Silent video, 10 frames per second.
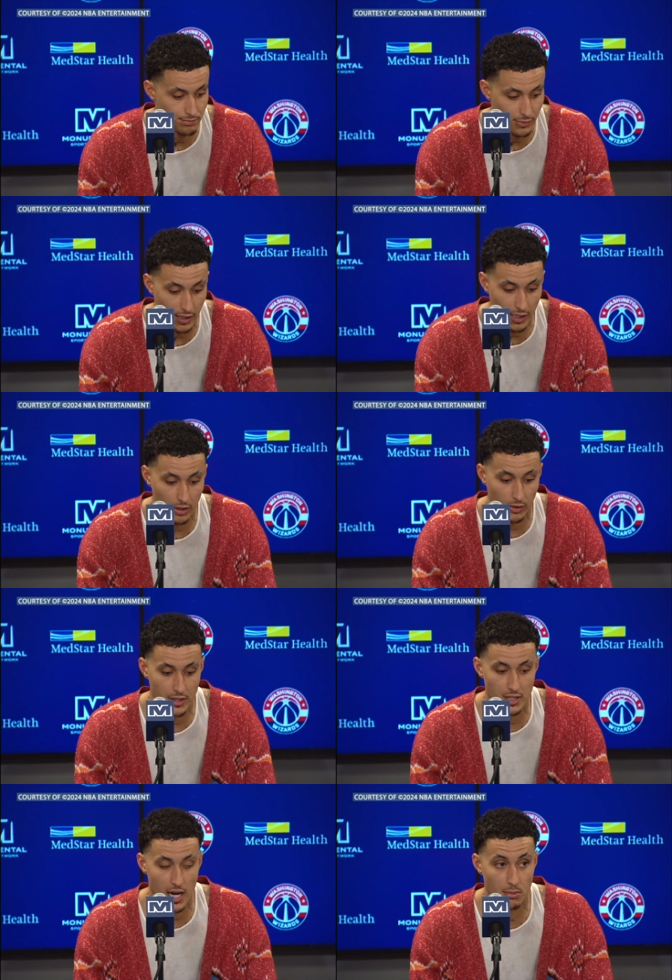They did a
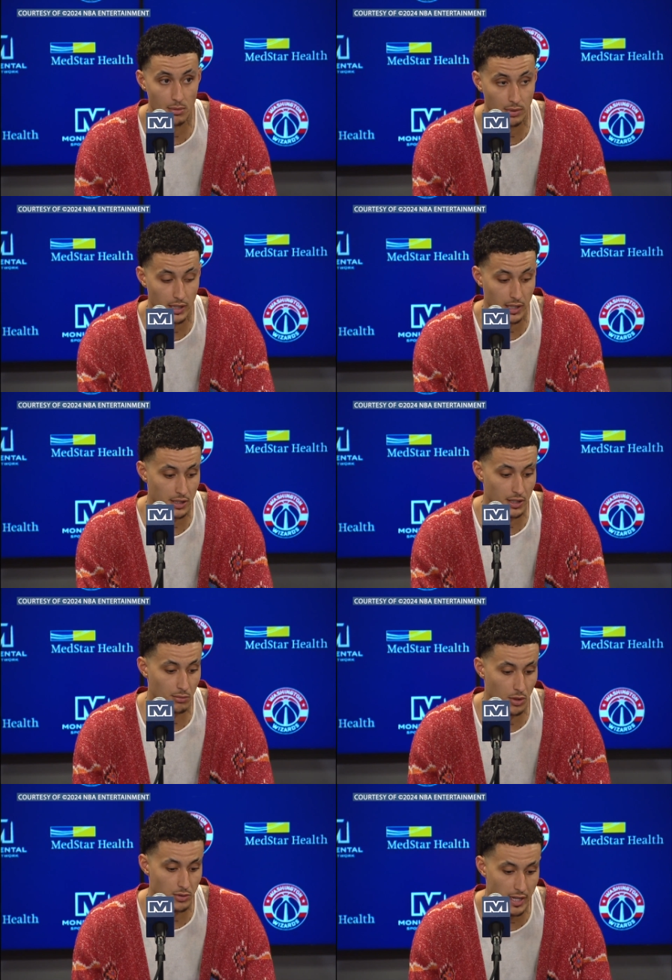great job of playing
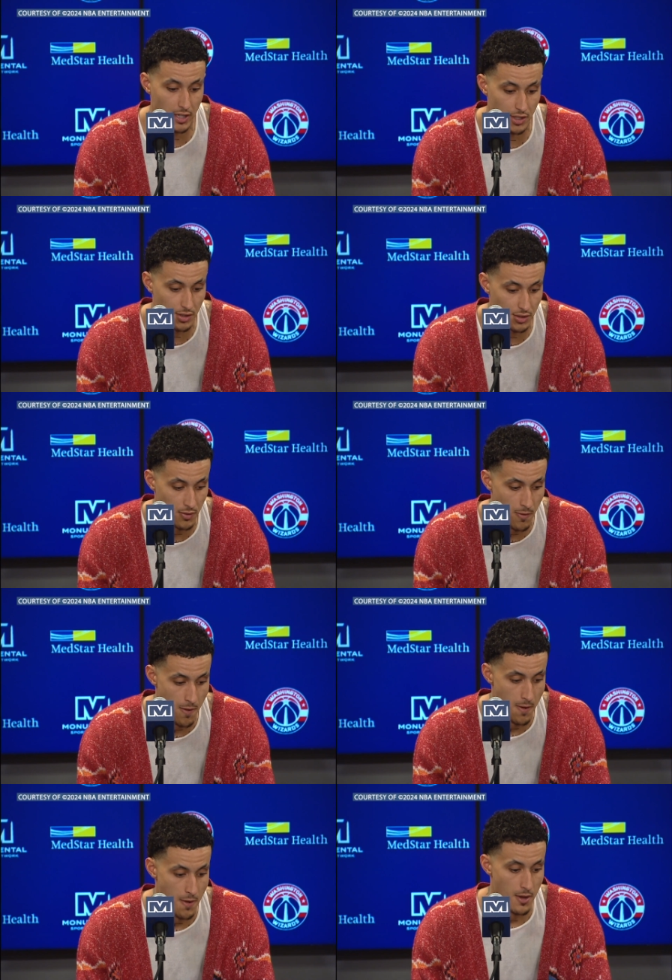in rotations,
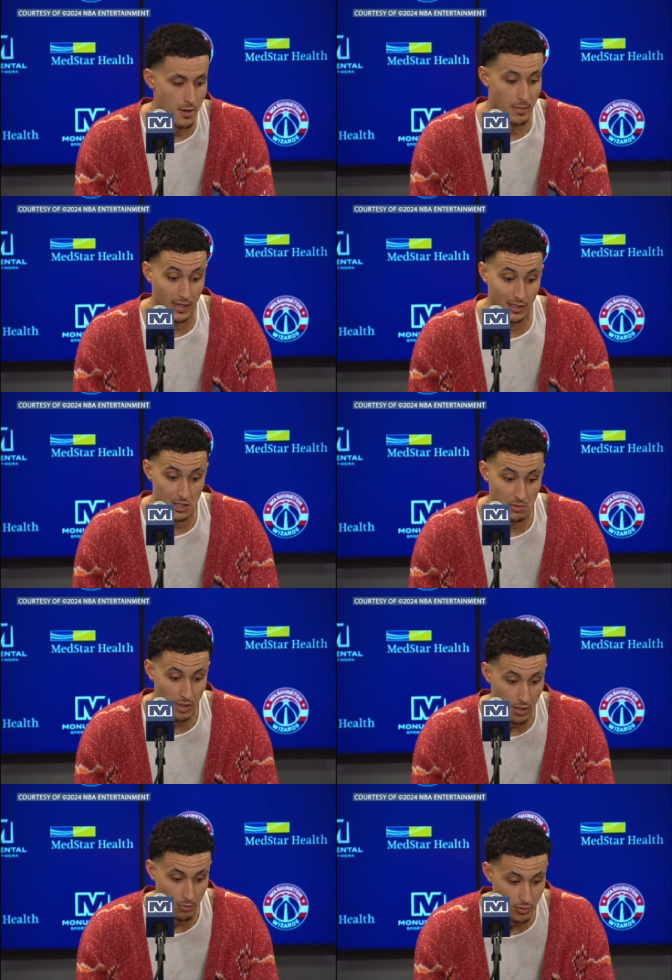making us
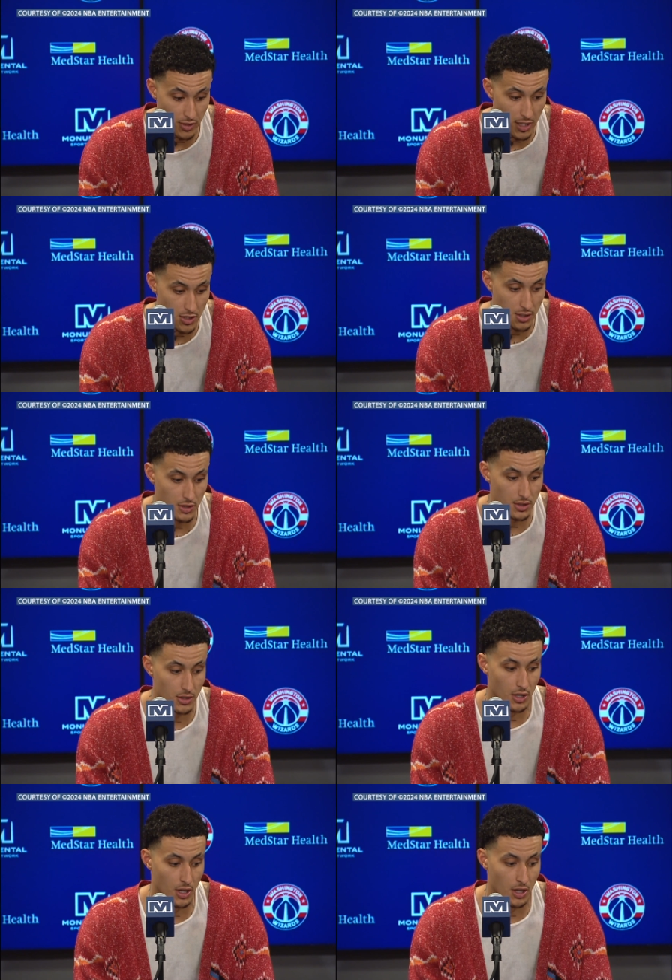play in rotations,
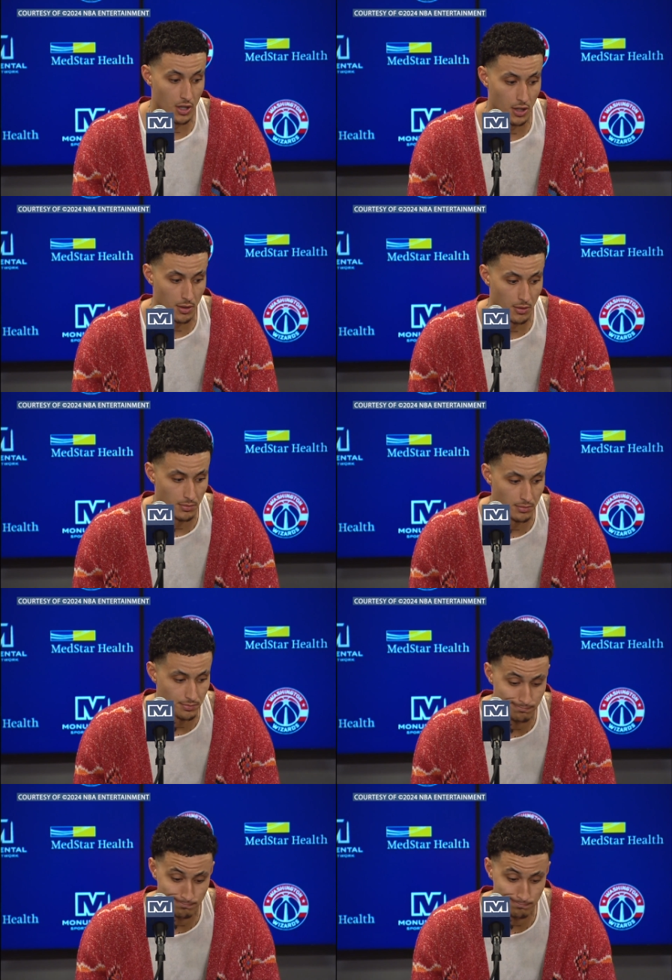and